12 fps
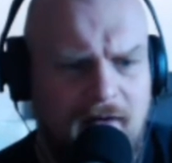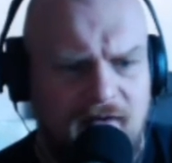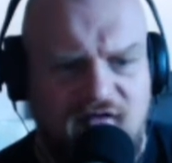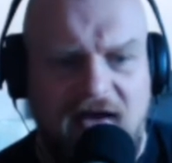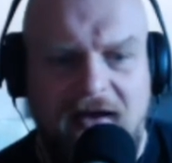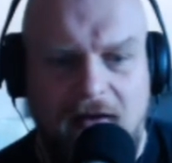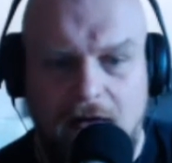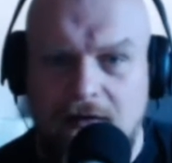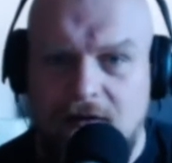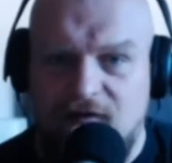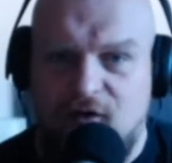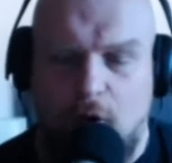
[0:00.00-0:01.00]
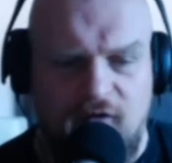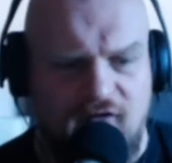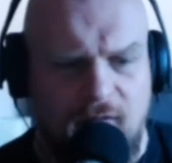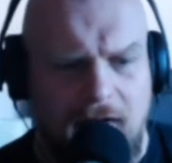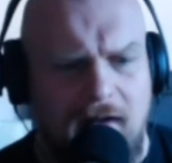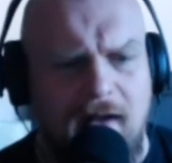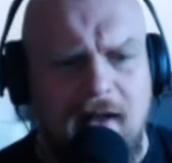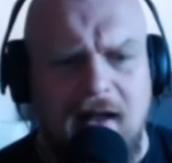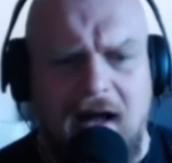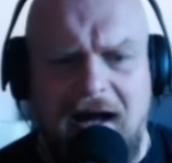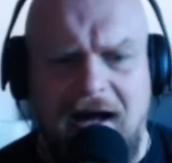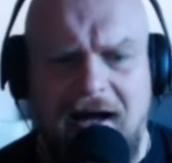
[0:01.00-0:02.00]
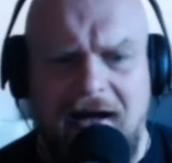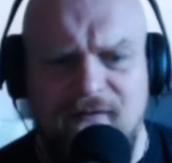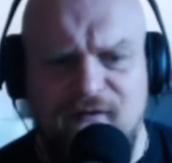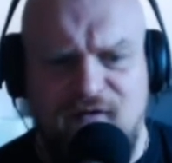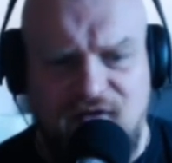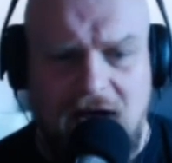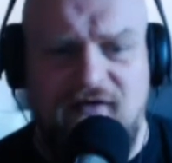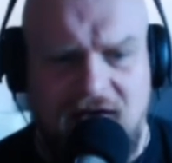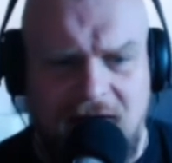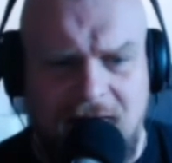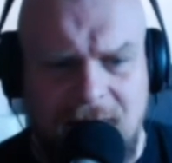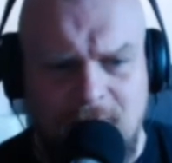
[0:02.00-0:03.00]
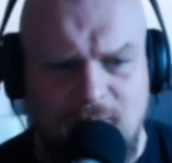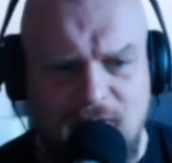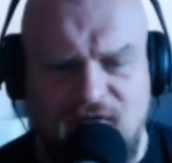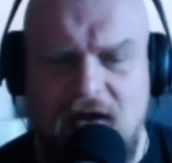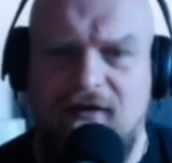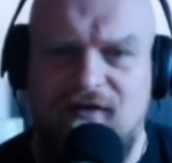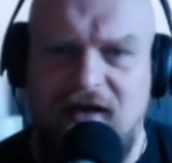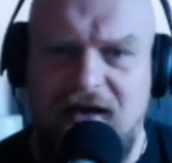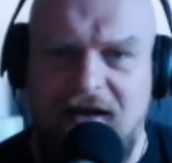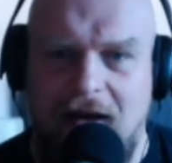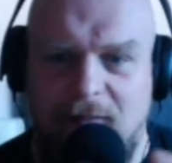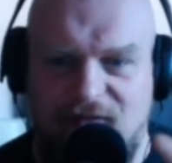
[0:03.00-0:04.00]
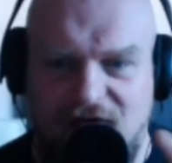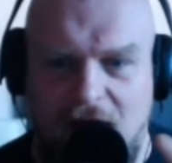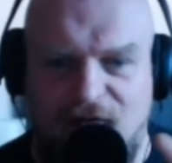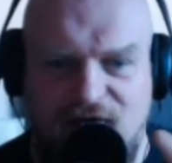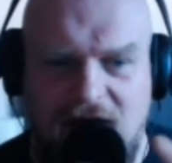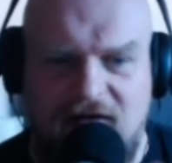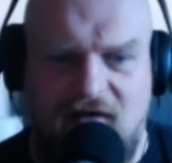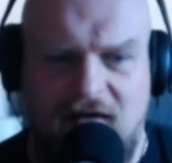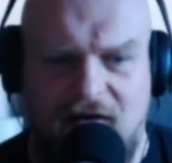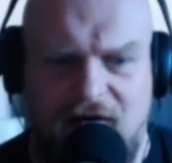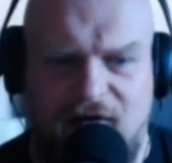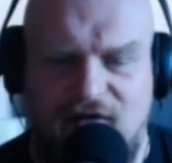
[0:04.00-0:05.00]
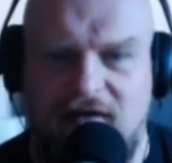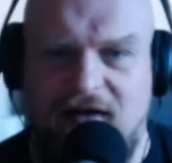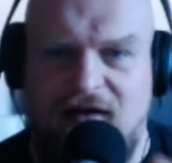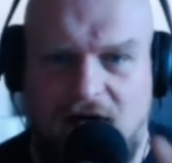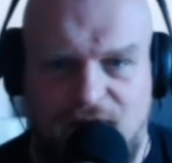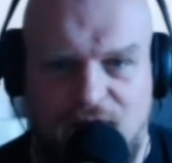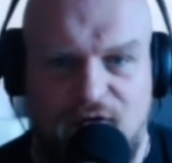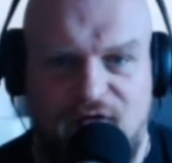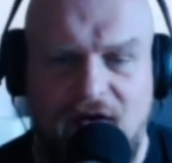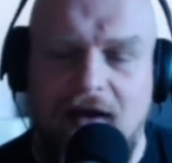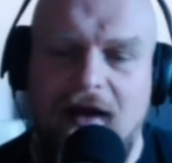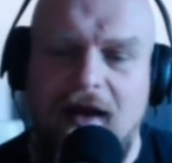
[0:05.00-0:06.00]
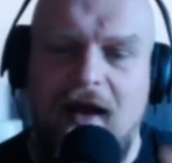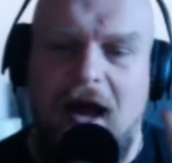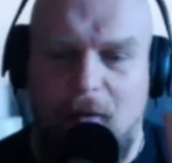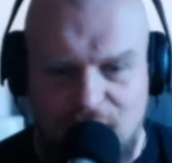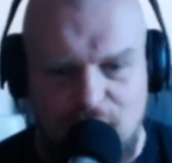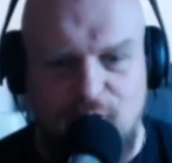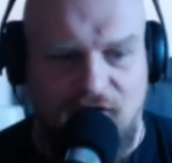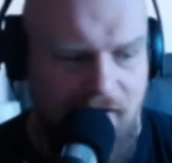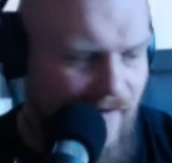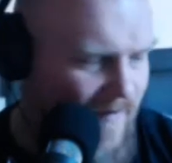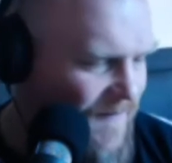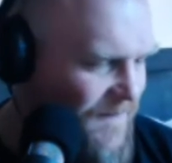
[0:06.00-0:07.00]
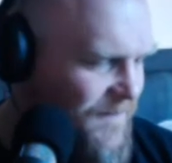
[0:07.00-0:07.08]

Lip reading: Dale, of course, as well. Sandy himself, Sandy Snuffles, how are you, sir?